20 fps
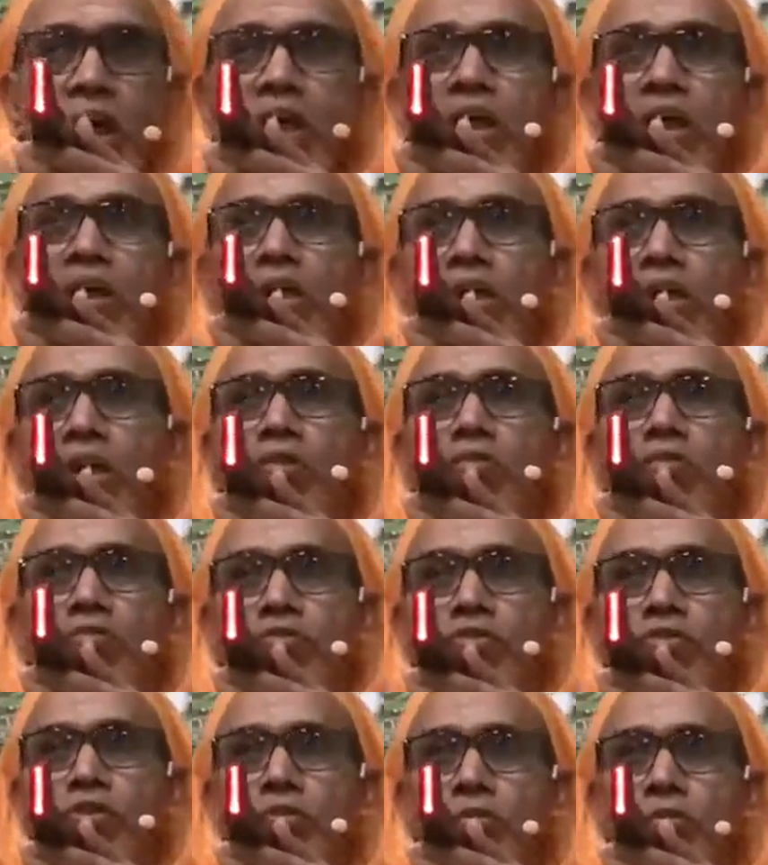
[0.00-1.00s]
I
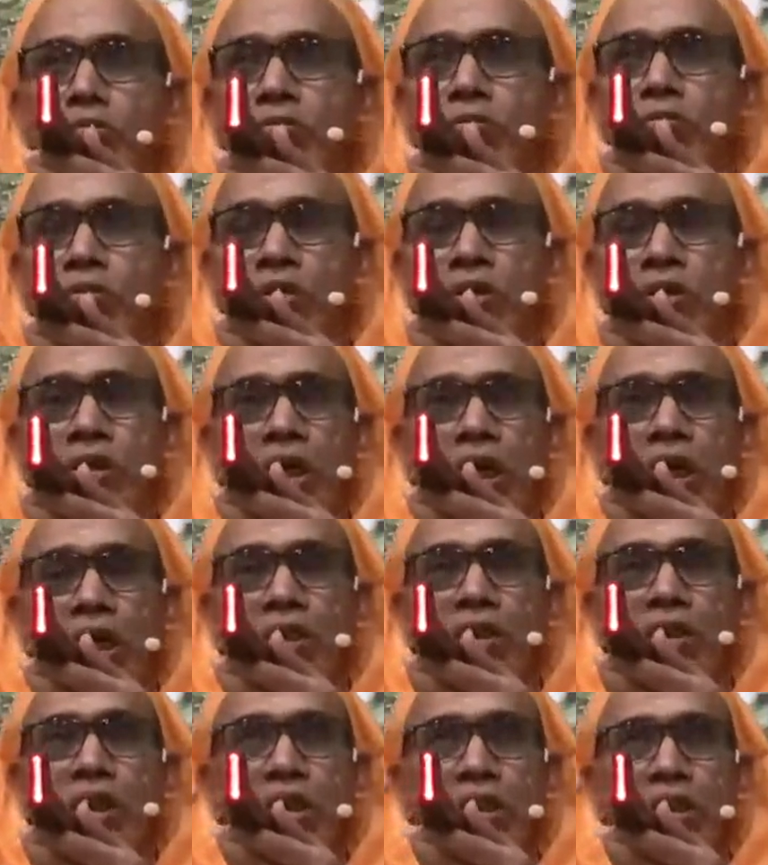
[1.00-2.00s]
love you,
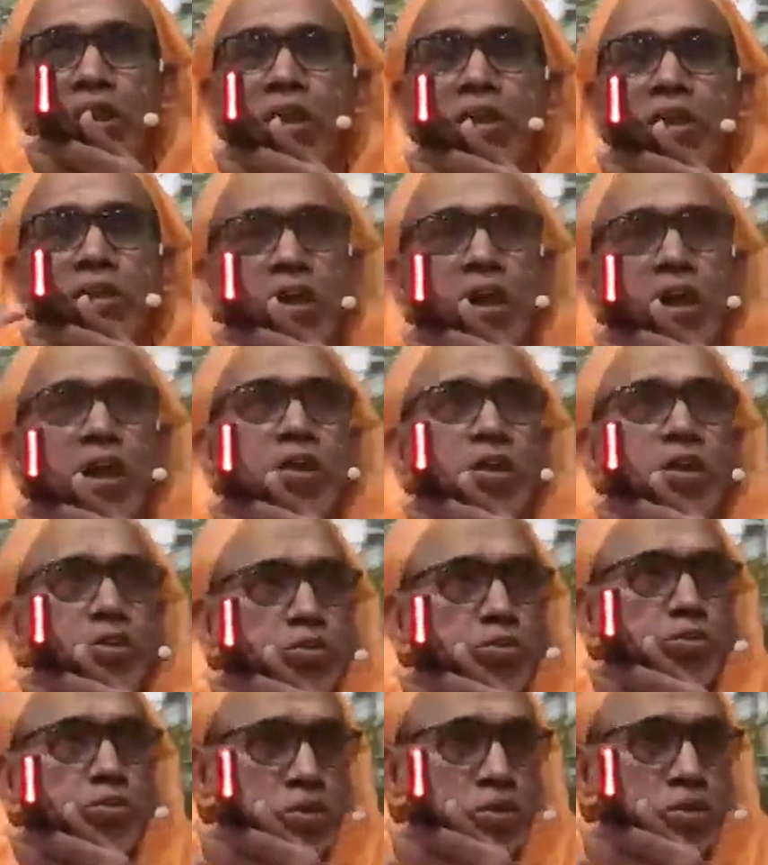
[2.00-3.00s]
and then a thought
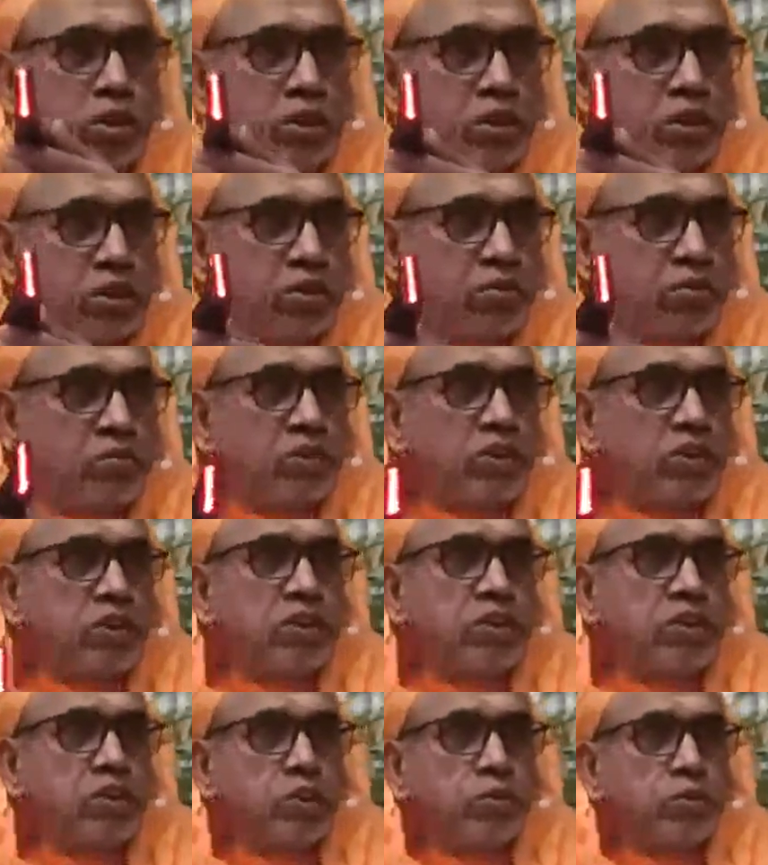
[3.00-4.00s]
associated with
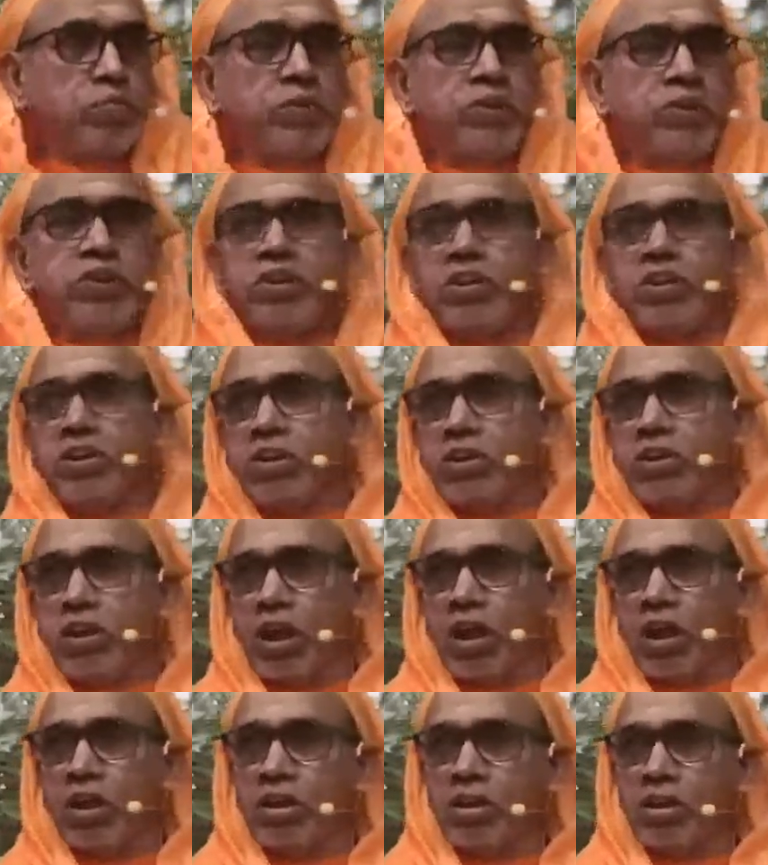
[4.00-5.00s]
it, speech and
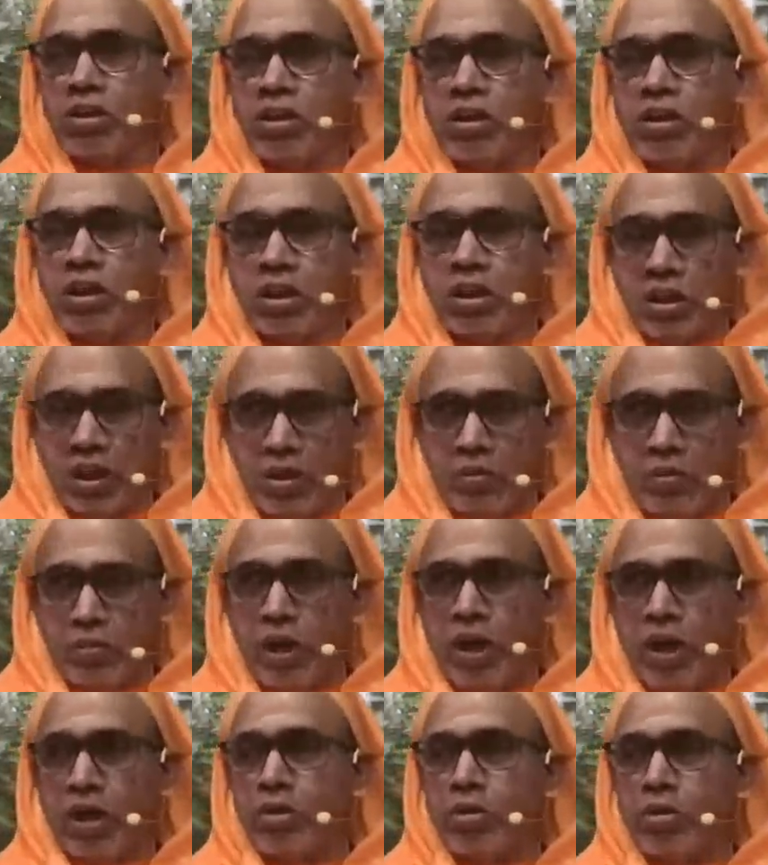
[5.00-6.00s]
thought,
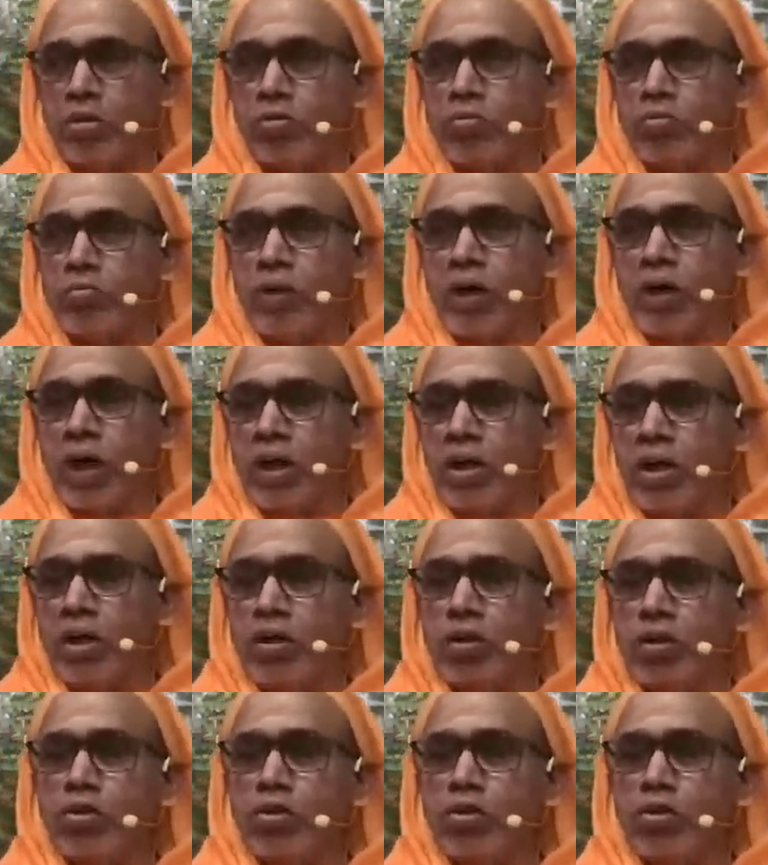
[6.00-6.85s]
nama and rupa.